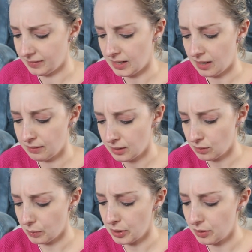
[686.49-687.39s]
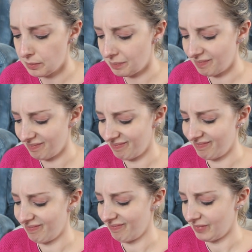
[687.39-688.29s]
They have this weird
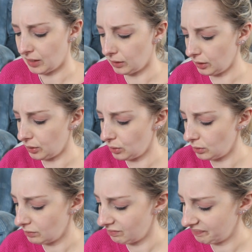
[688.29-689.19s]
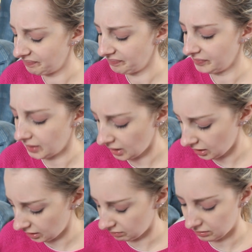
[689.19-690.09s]
glue.
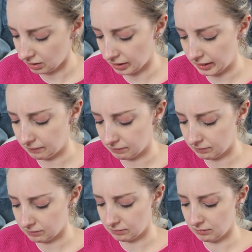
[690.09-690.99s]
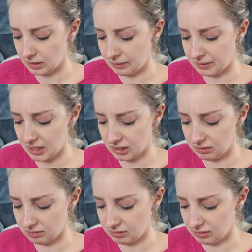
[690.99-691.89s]
Ah, okay. I'm not
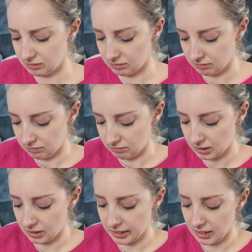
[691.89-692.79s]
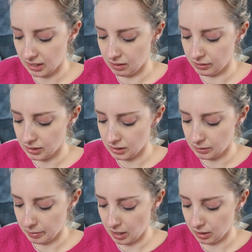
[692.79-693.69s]
not liking how this
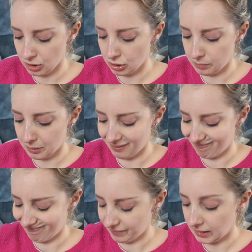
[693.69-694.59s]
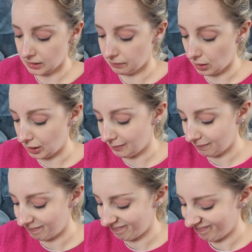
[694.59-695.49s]
is packaged, but that's fine.
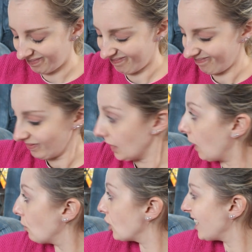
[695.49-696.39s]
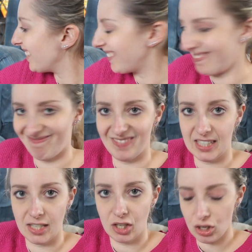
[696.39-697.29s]
Wish I had
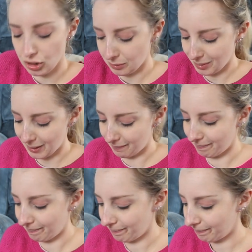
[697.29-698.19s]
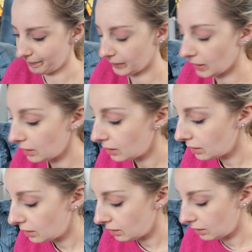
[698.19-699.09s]
scissors, but
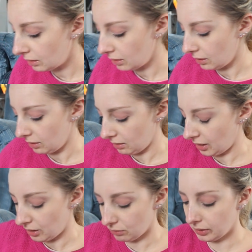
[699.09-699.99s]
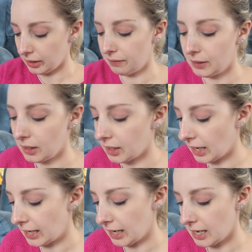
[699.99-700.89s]
I don't really feel like
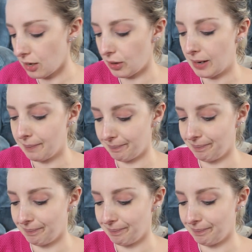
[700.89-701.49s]
getting any. Okay.